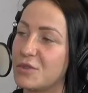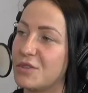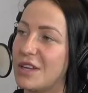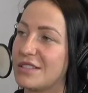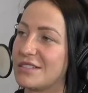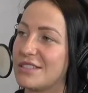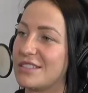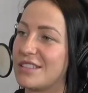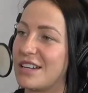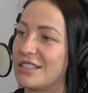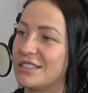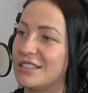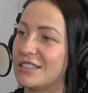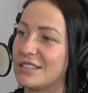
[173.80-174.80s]
Well, that's
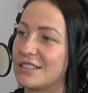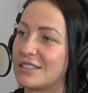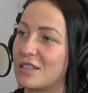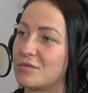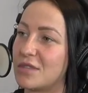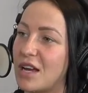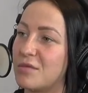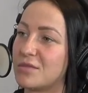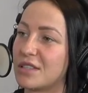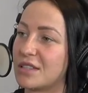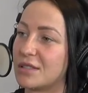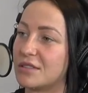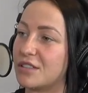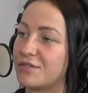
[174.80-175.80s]
exactly it. Like sometimes
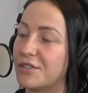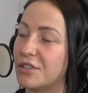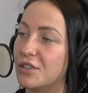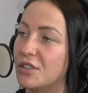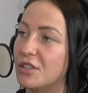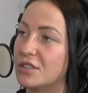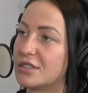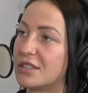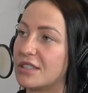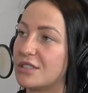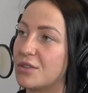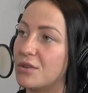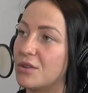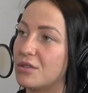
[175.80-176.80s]
like the referrals
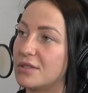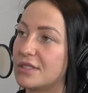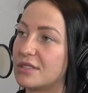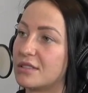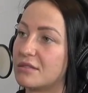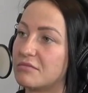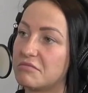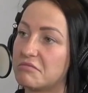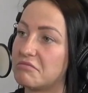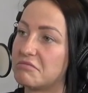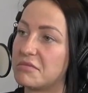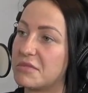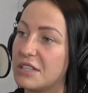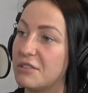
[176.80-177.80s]
like
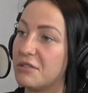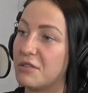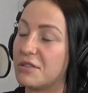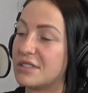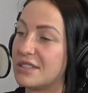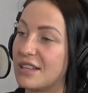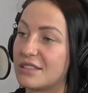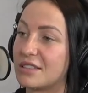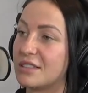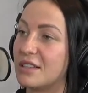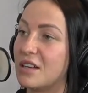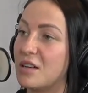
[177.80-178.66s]
they don't always get to